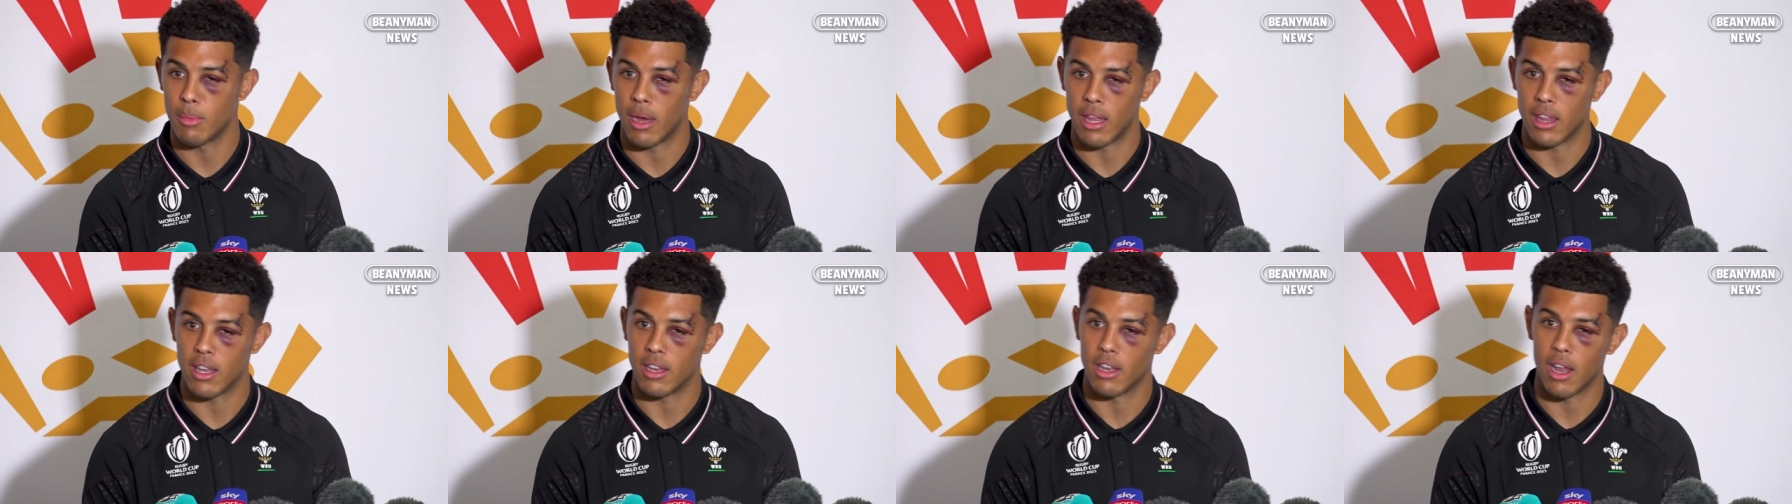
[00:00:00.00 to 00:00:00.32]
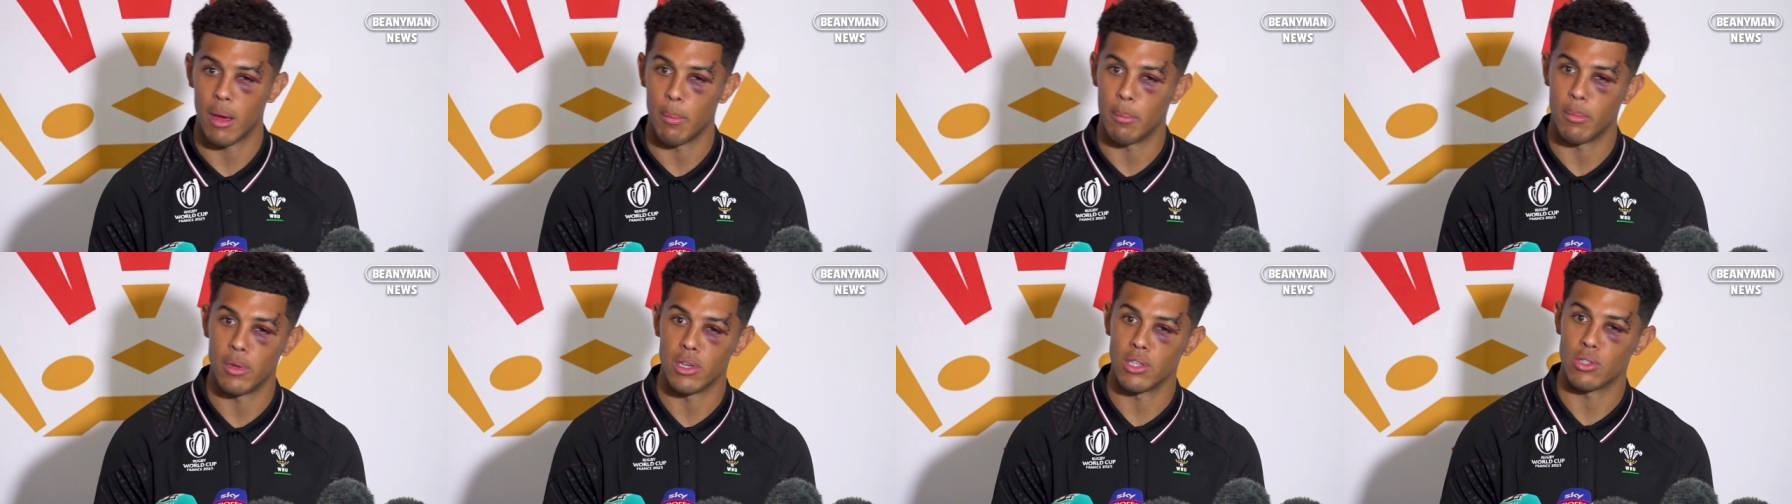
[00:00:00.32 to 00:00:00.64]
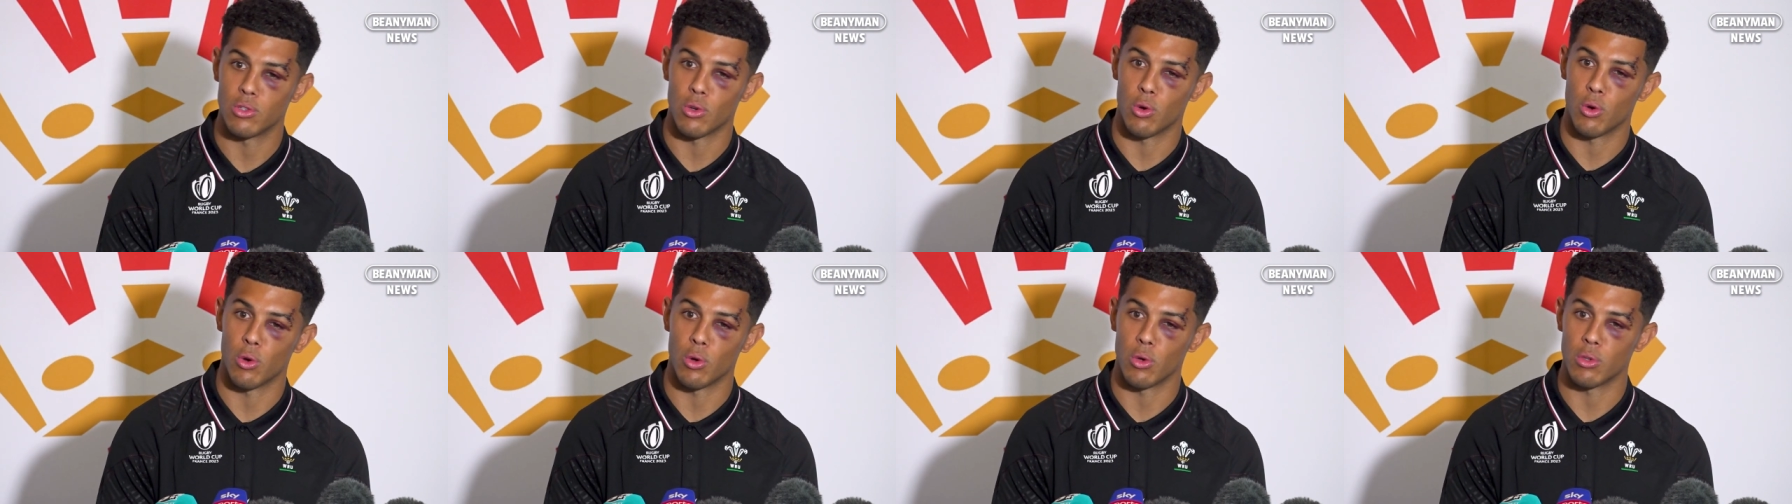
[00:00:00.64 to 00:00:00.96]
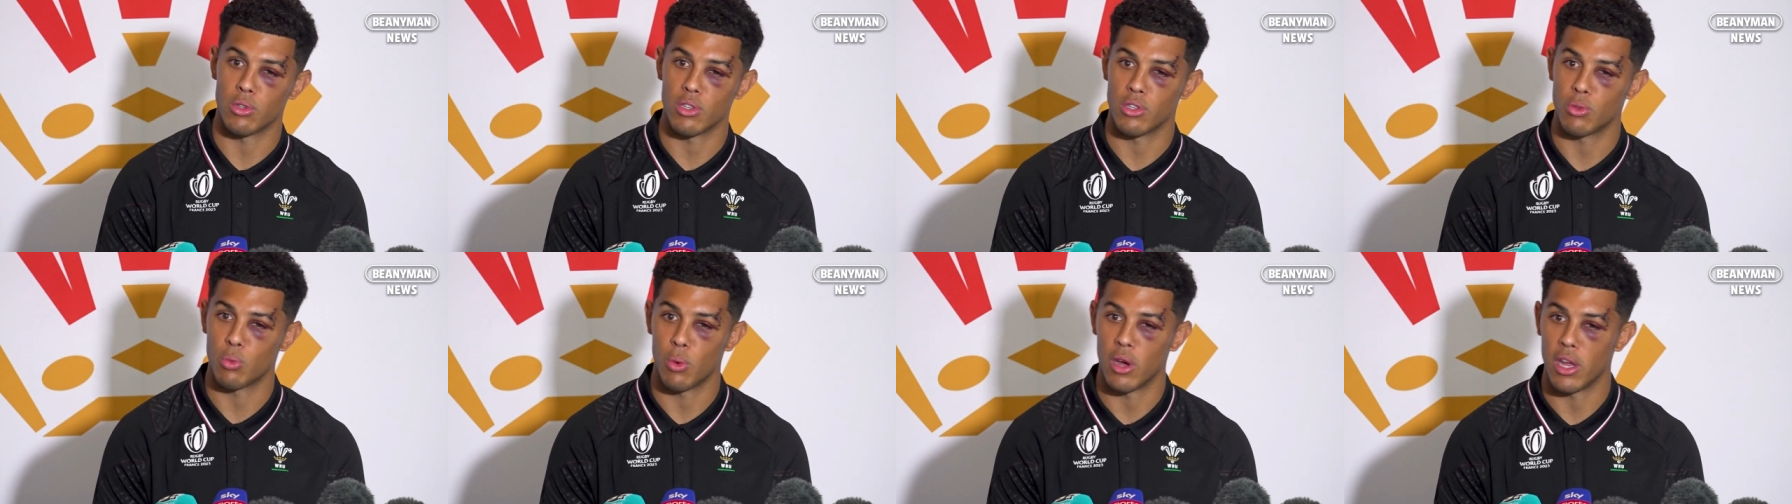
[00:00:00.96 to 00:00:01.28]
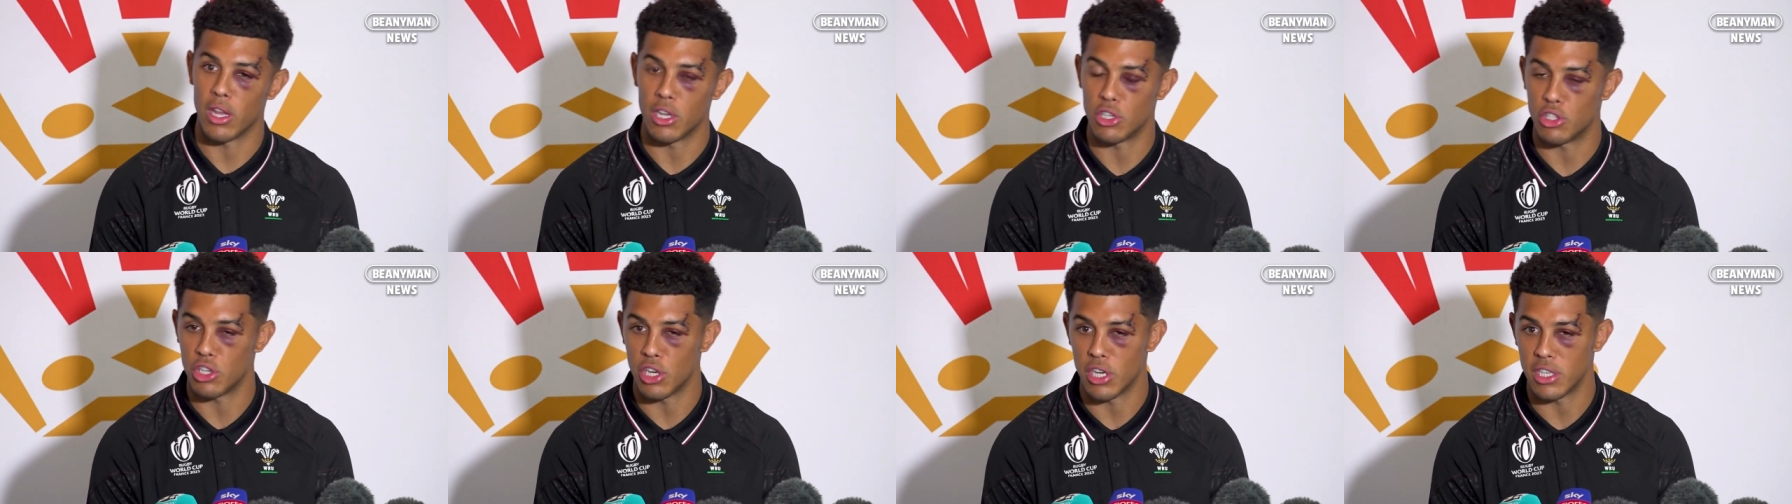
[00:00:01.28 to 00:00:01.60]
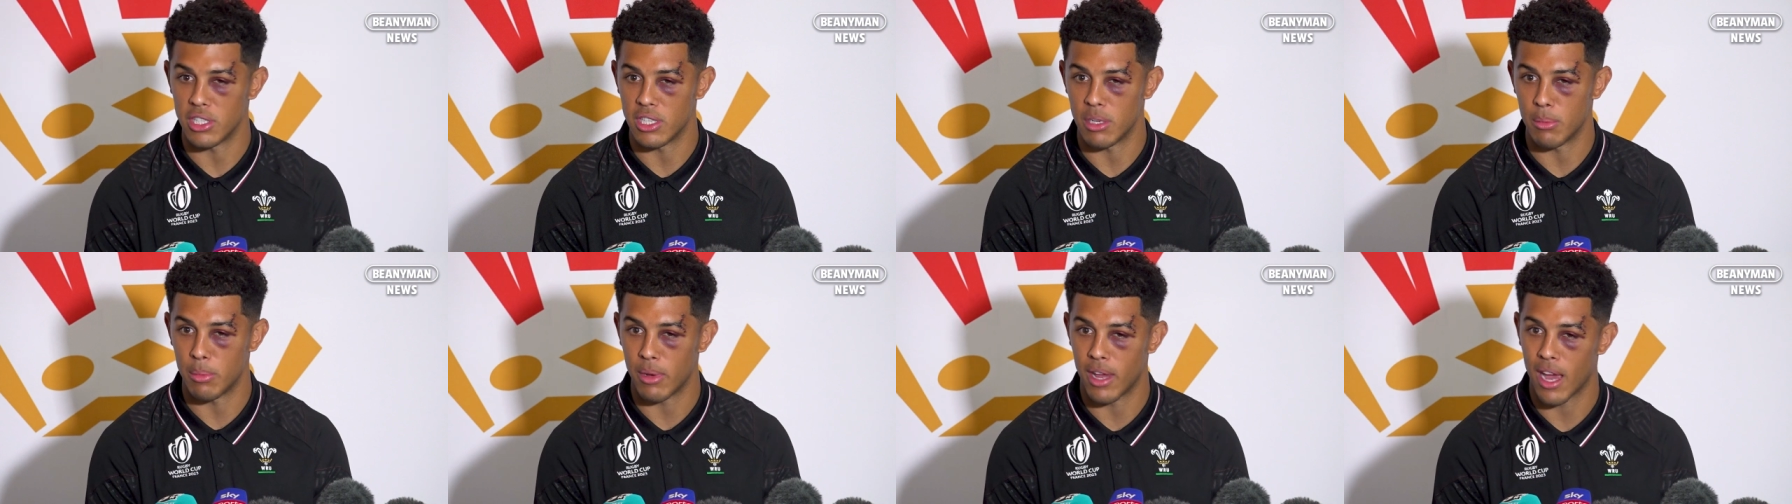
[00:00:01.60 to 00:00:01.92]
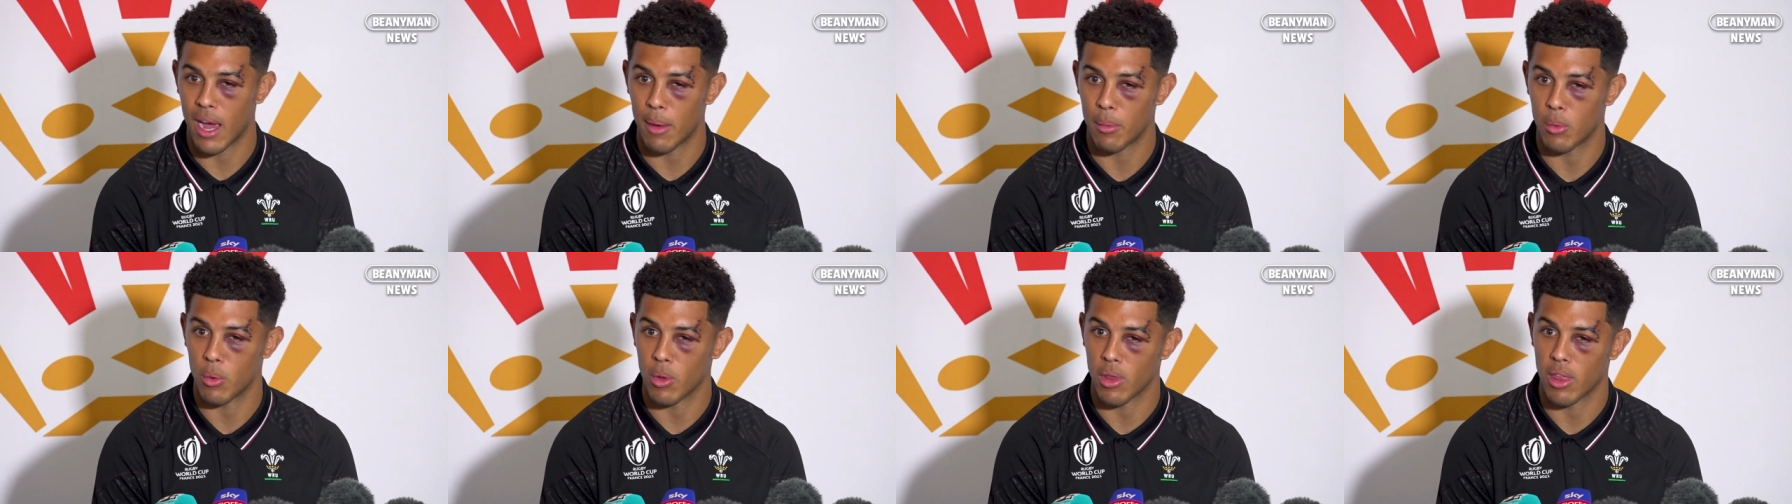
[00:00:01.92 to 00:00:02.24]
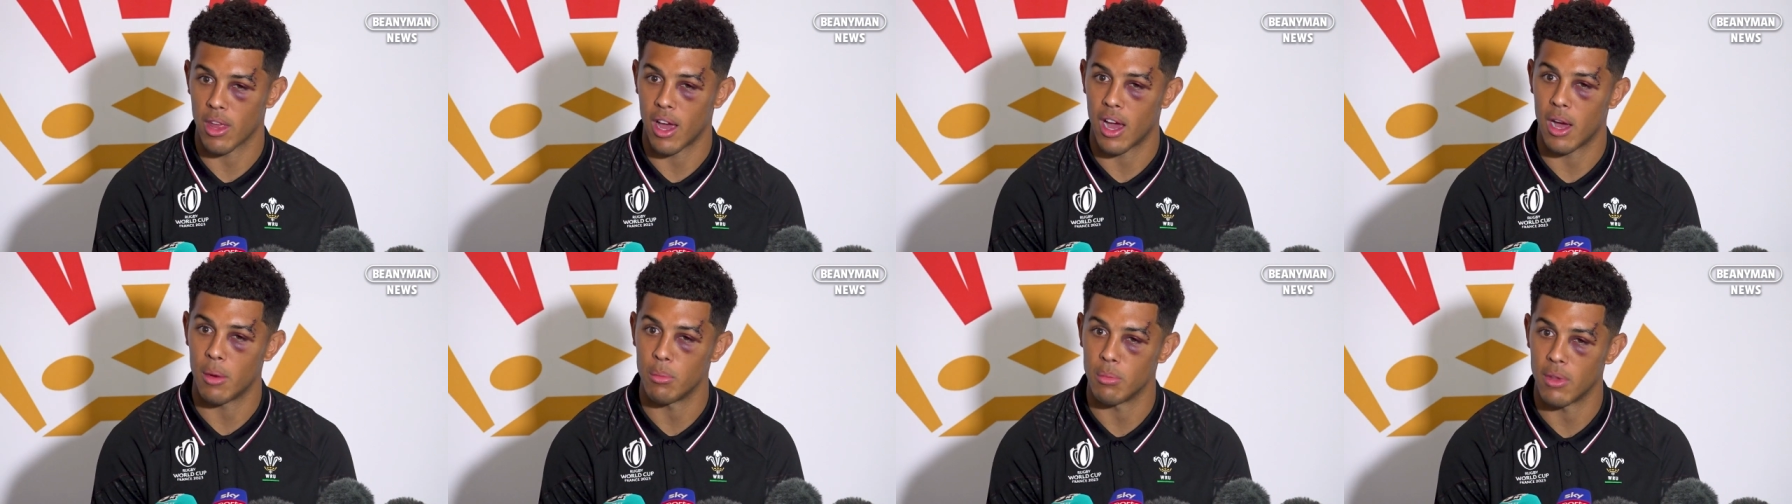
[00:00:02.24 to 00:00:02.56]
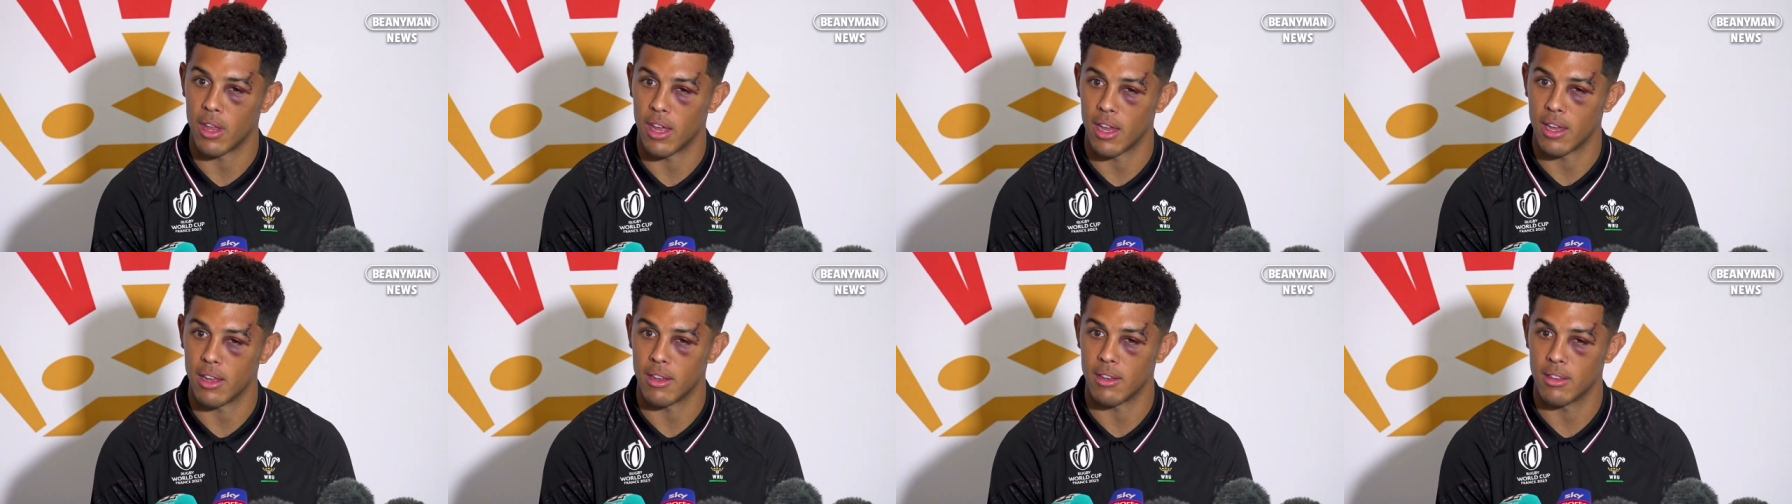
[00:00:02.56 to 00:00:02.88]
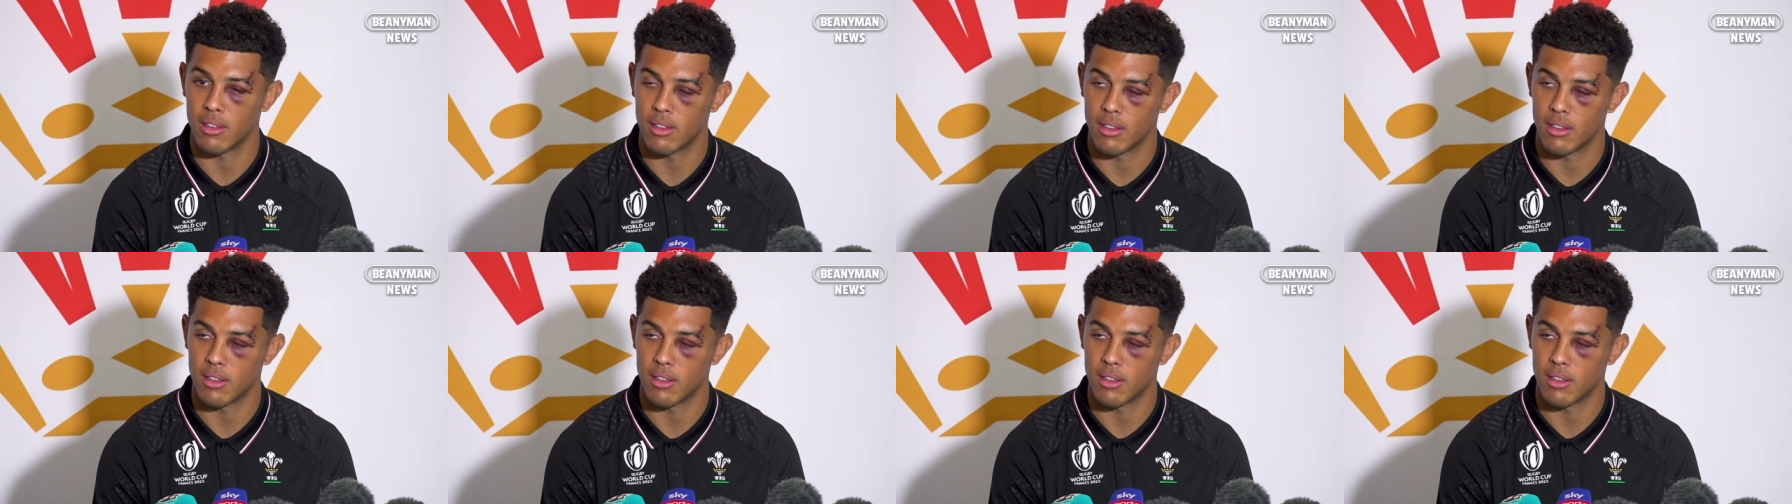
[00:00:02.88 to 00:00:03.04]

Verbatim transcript: make the numbers or just wear the jersey and be happy with that. I'm there.